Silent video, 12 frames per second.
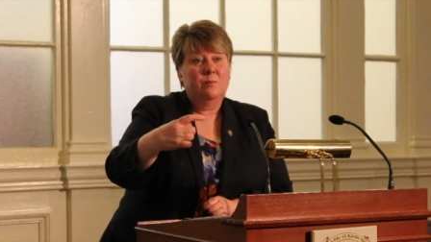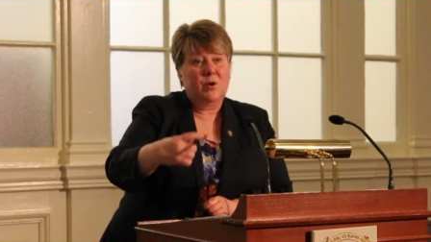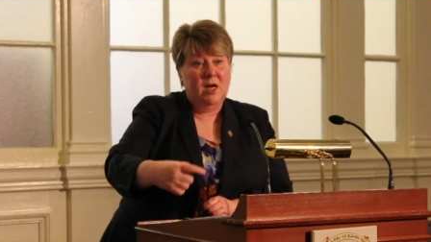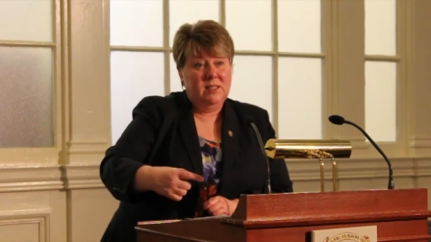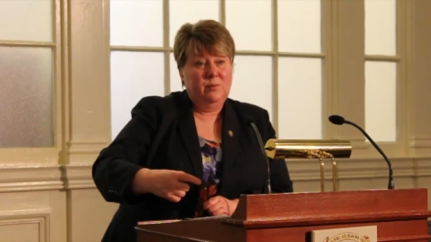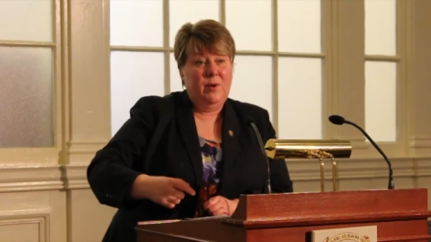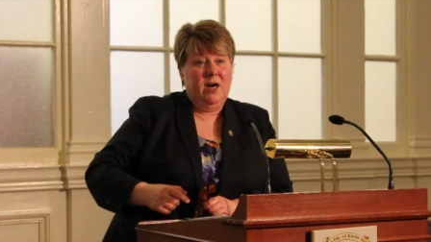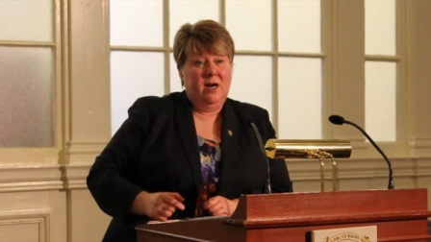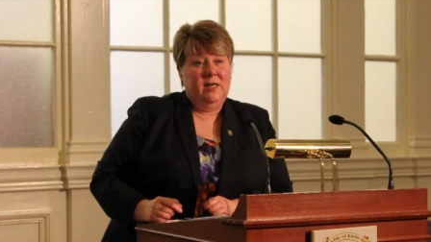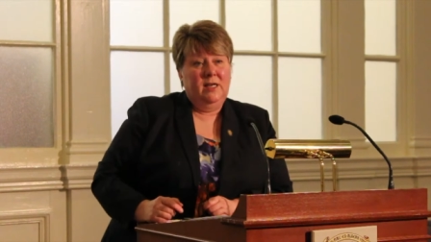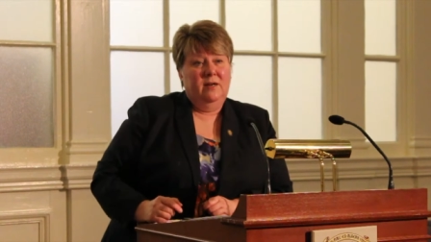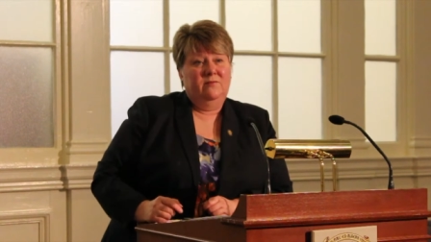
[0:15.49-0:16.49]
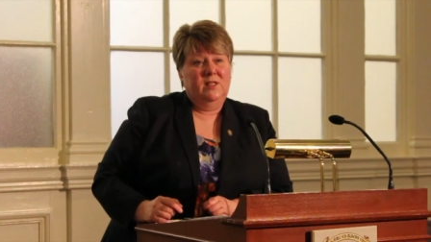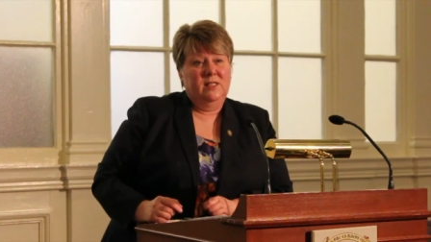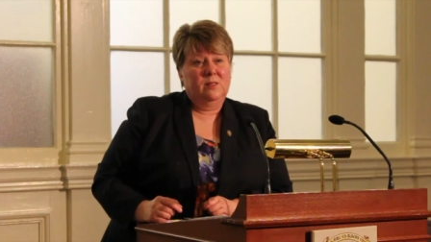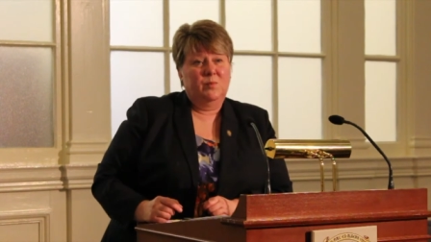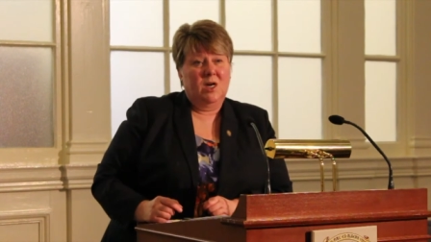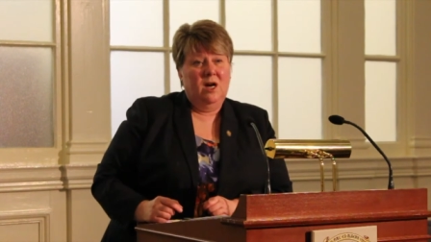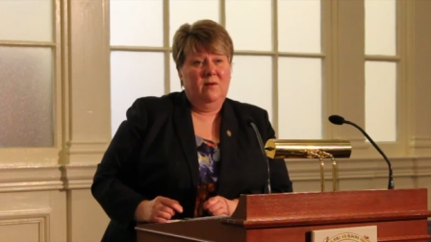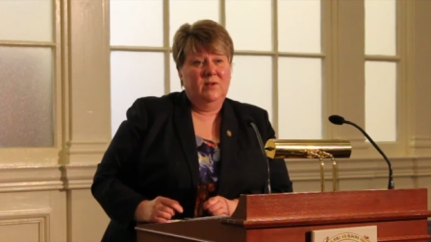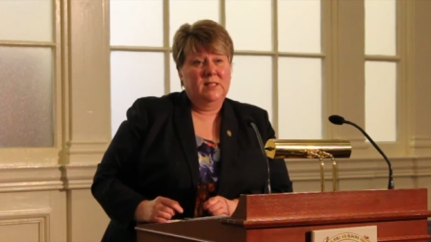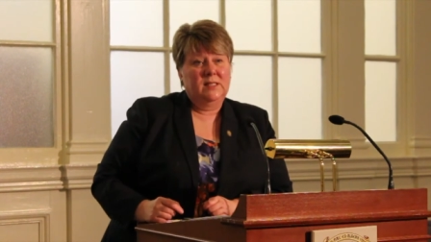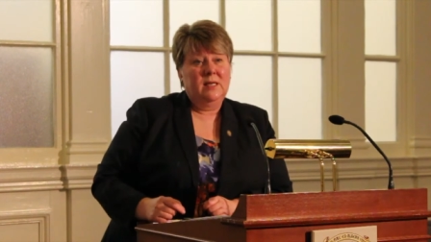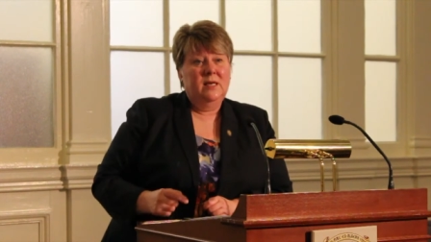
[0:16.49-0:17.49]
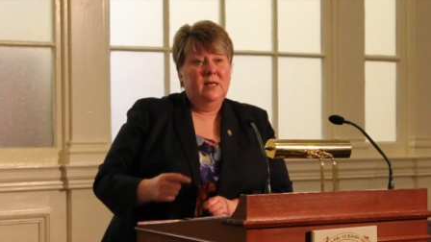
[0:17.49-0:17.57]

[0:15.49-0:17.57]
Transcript: prosperity of this province.